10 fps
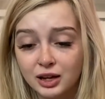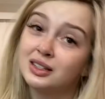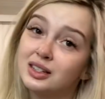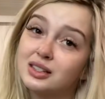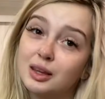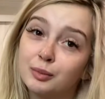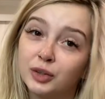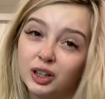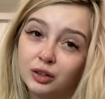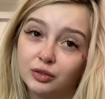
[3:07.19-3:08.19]
In
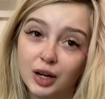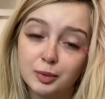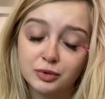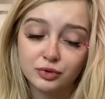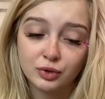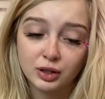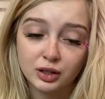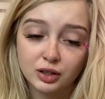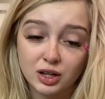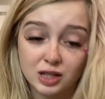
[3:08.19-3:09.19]
December, right
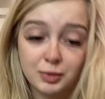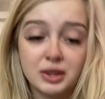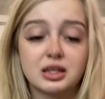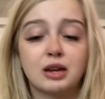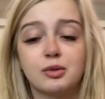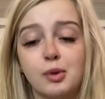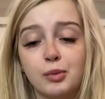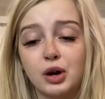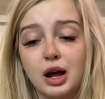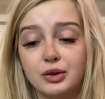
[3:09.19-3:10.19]
before Christmas, I
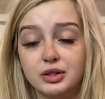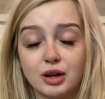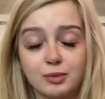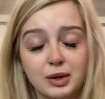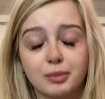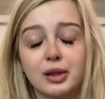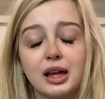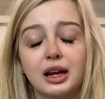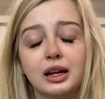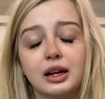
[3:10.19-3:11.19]
remember I was on my
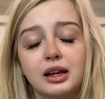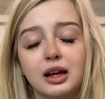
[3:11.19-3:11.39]
plane,